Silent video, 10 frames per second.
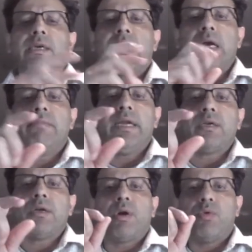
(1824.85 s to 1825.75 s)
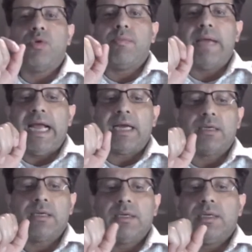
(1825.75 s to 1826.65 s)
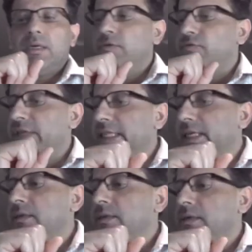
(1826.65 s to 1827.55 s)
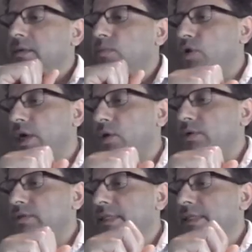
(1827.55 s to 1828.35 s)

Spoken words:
commit or rollback within Mocha code.